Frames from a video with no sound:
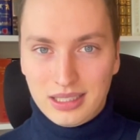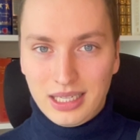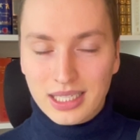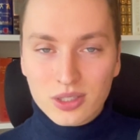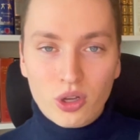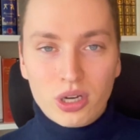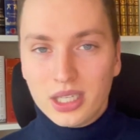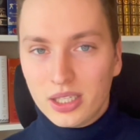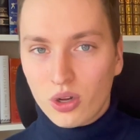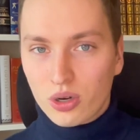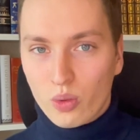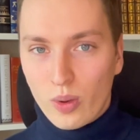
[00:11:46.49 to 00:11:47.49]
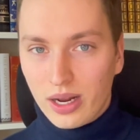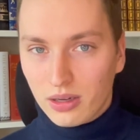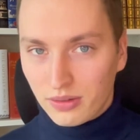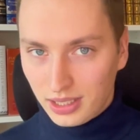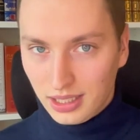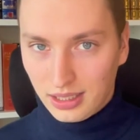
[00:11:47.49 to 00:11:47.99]
It is certainly not a way
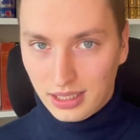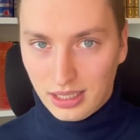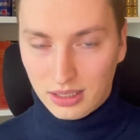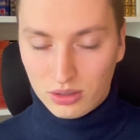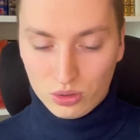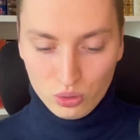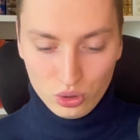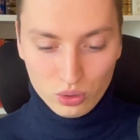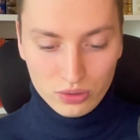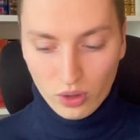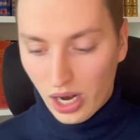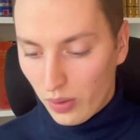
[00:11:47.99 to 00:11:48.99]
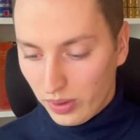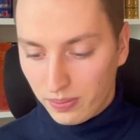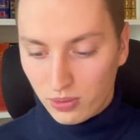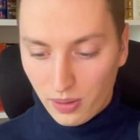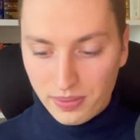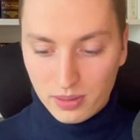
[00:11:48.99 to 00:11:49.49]
of thinking to use for every
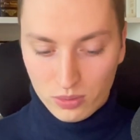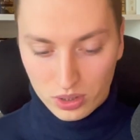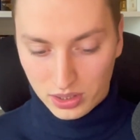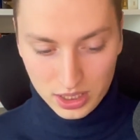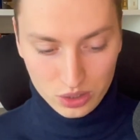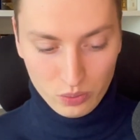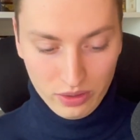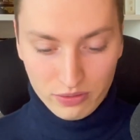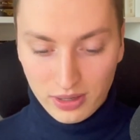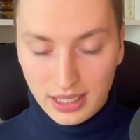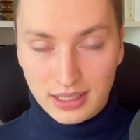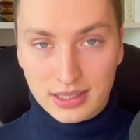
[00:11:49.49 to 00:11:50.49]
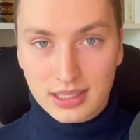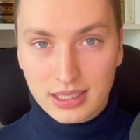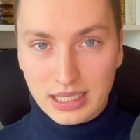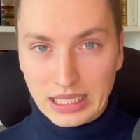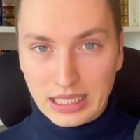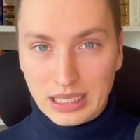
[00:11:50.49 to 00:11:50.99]
problem or decision we face,
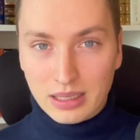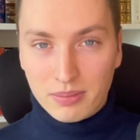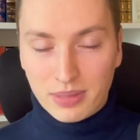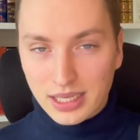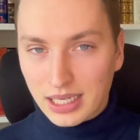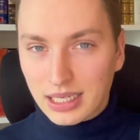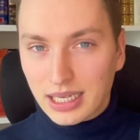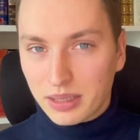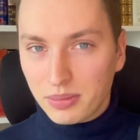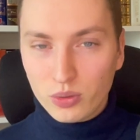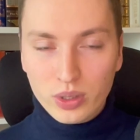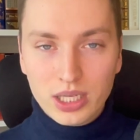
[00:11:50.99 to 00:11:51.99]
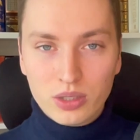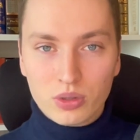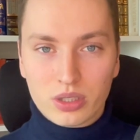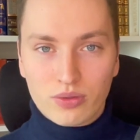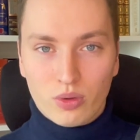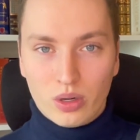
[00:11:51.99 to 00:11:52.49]
but it can be really
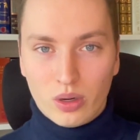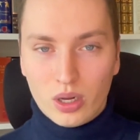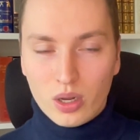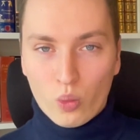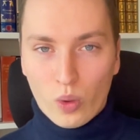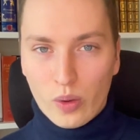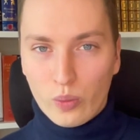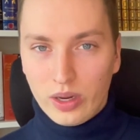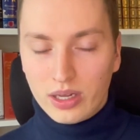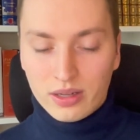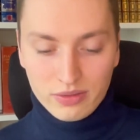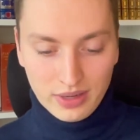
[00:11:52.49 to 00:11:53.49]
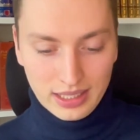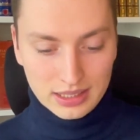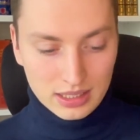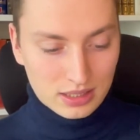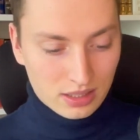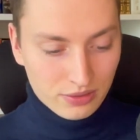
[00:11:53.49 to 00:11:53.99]
useful when we
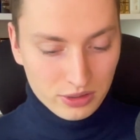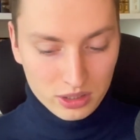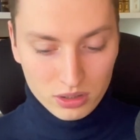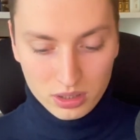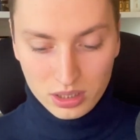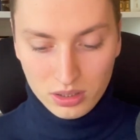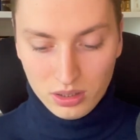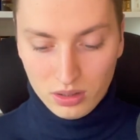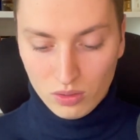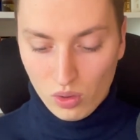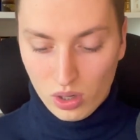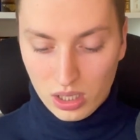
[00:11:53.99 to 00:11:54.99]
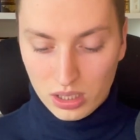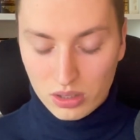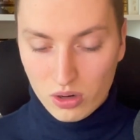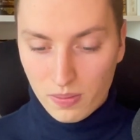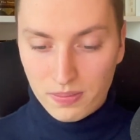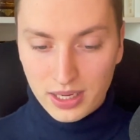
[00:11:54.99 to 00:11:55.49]
face difficult or
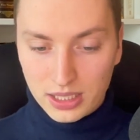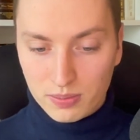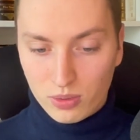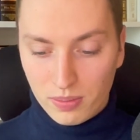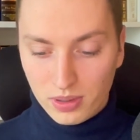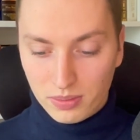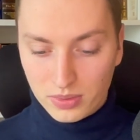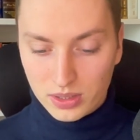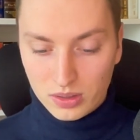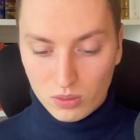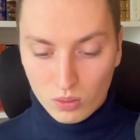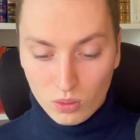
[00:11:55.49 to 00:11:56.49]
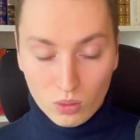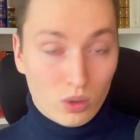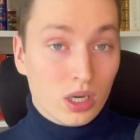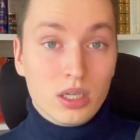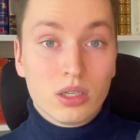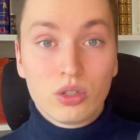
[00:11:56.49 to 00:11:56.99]
complex problems
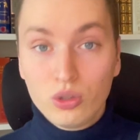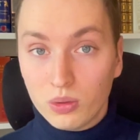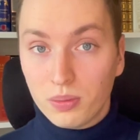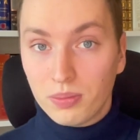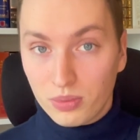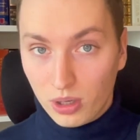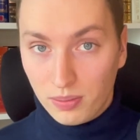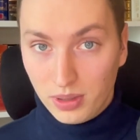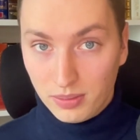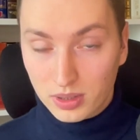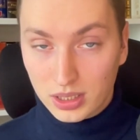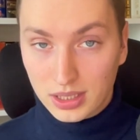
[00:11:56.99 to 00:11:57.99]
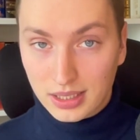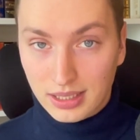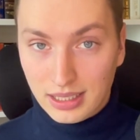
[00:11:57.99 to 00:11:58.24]
or new problems.